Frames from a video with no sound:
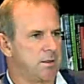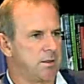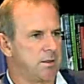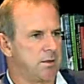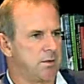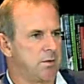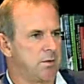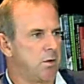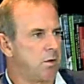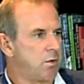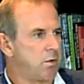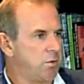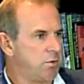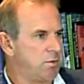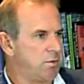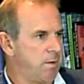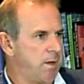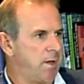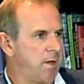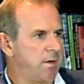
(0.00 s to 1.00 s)
not a
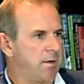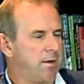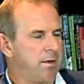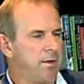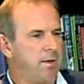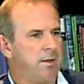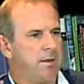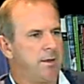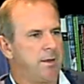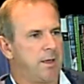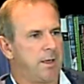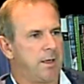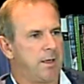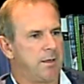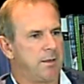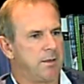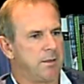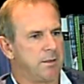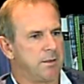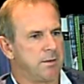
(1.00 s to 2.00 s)
huge amount,
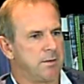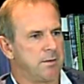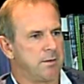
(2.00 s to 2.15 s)
and